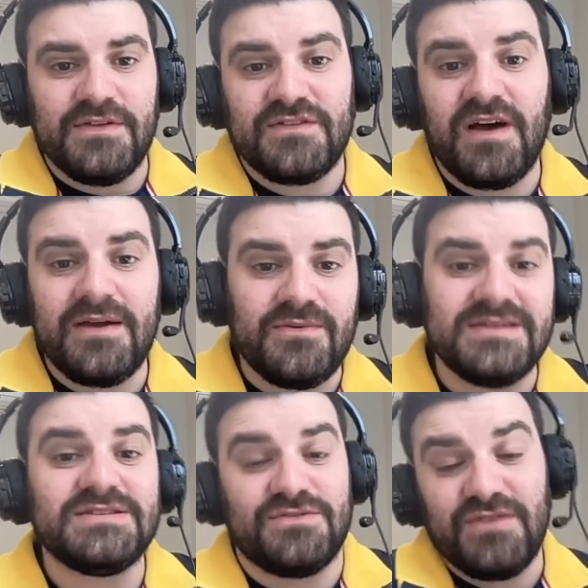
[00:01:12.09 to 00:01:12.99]
The title
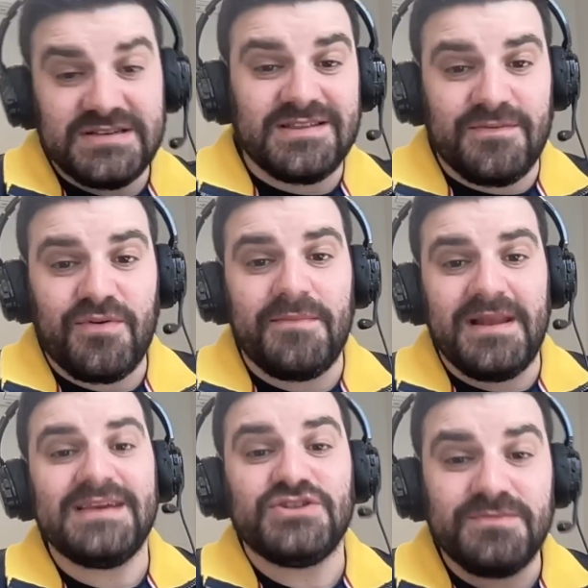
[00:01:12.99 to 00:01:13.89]
is The Rest of the Premier
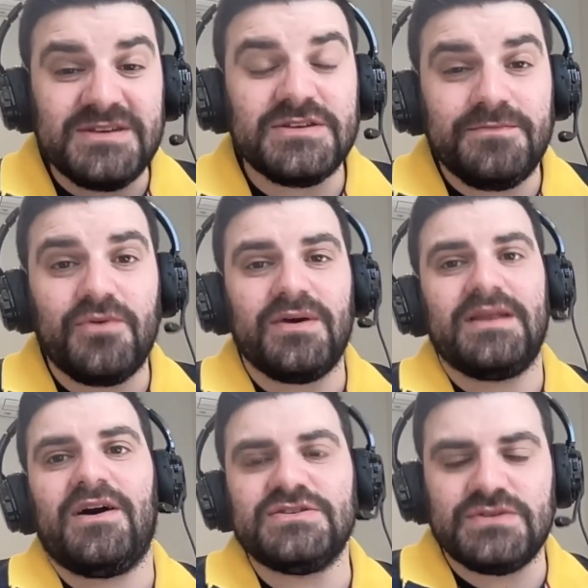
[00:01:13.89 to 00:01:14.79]
League Should Be Supporting
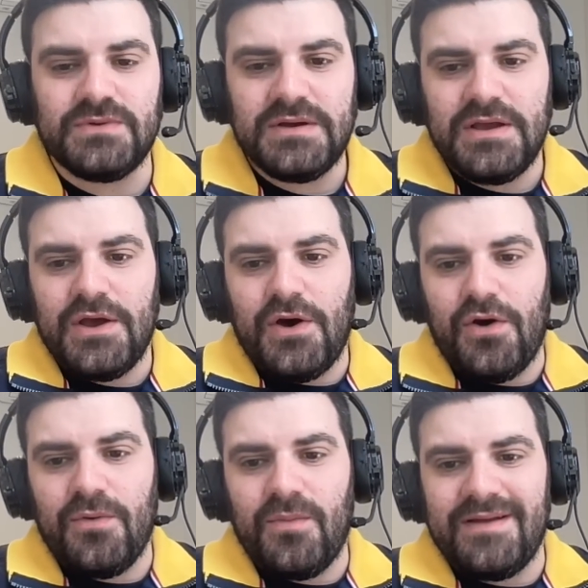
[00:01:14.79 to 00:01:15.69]
Arsenal
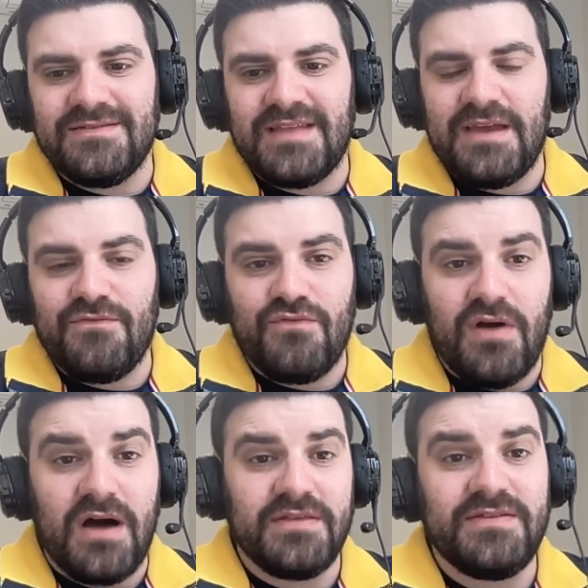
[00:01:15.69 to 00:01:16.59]
on Wednesday
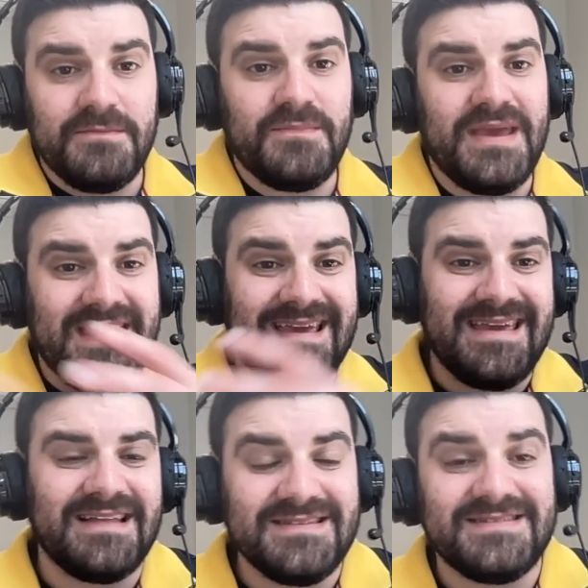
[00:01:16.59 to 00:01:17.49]
rather than being
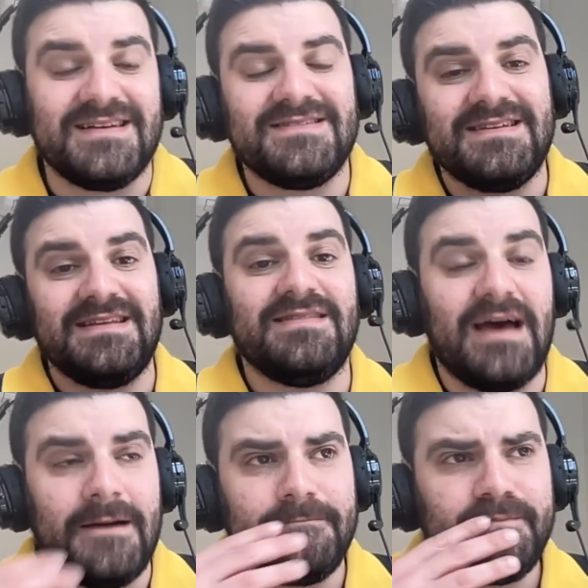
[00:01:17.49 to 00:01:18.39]
against us. And in
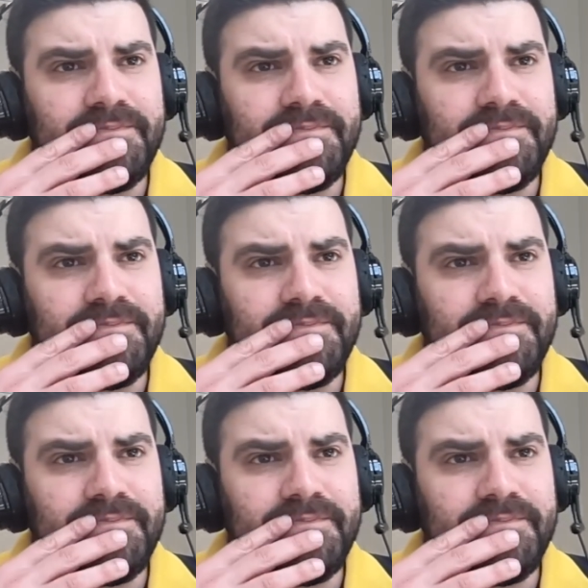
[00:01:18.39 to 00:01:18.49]
that,